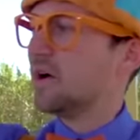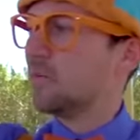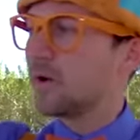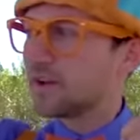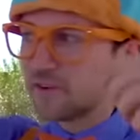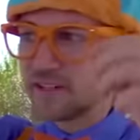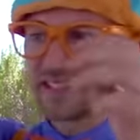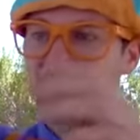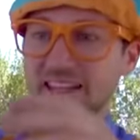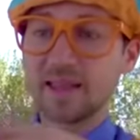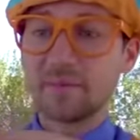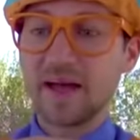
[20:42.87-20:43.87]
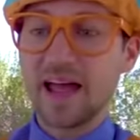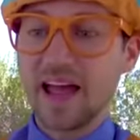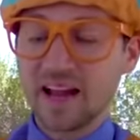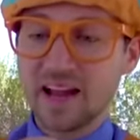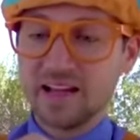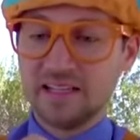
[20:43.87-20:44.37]
What if we take the
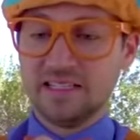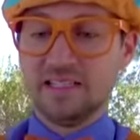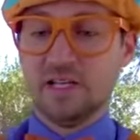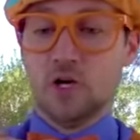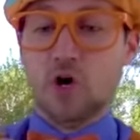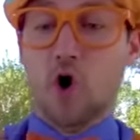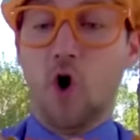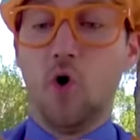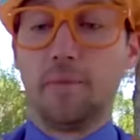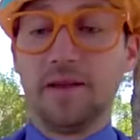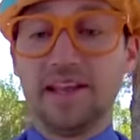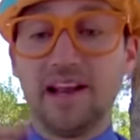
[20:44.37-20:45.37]
bag, open